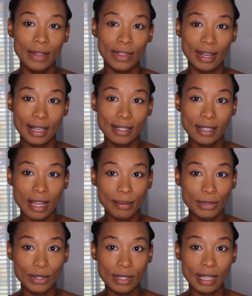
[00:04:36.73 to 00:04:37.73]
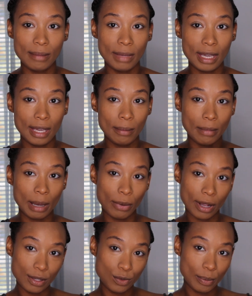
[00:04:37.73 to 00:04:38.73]
the next time you see me, my
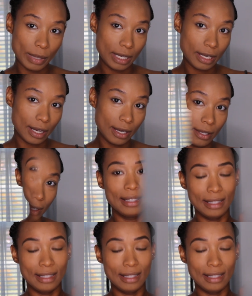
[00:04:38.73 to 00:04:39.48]
brows will be done.